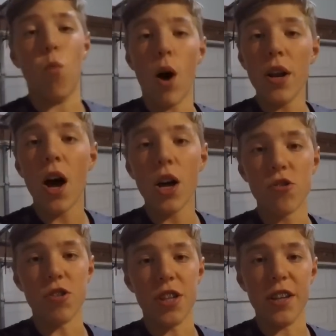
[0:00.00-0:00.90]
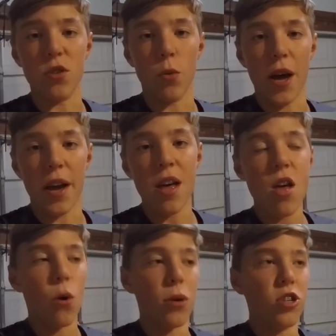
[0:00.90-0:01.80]
100 days away,
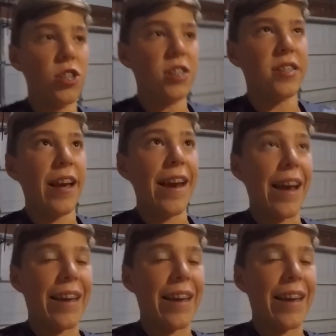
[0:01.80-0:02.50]
which is insane.